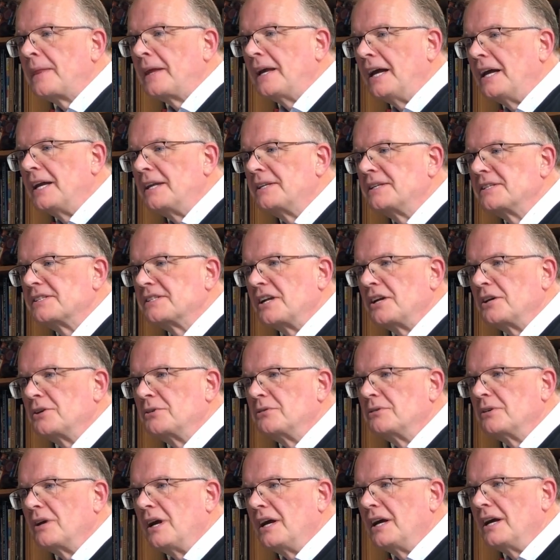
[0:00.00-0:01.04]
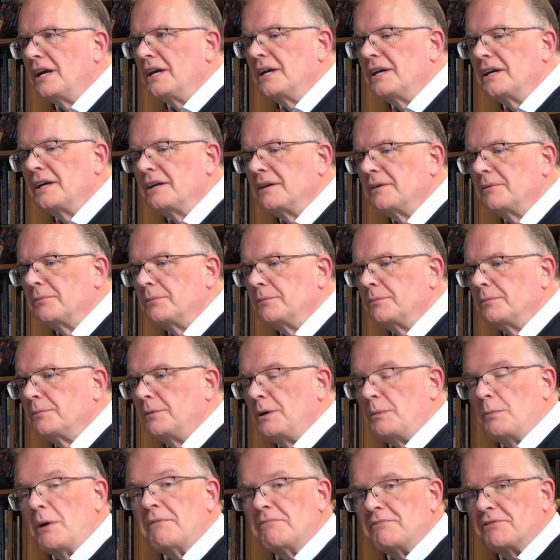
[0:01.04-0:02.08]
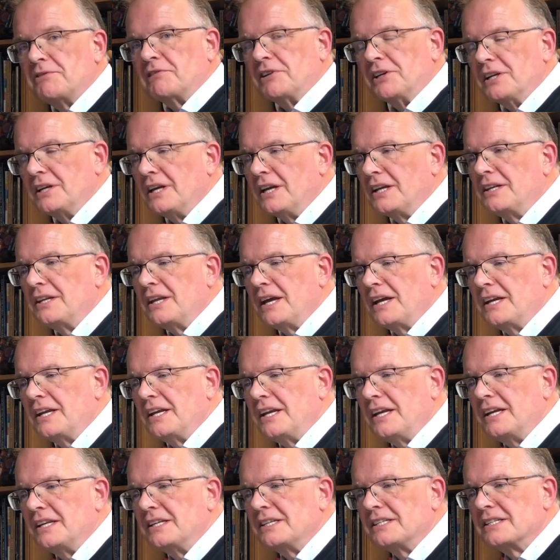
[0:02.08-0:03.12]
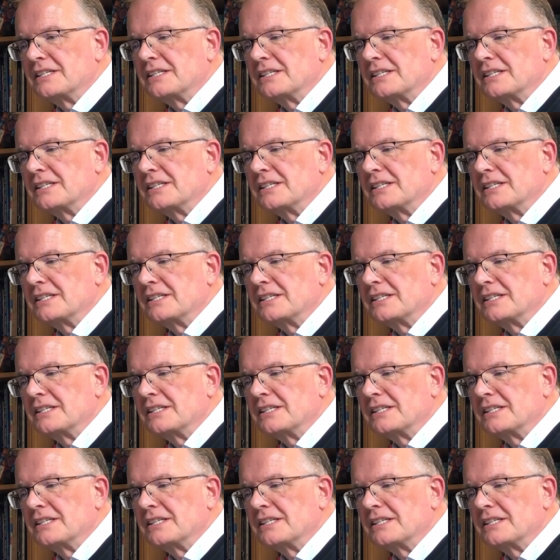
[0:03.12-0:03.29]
And so we went for it, and it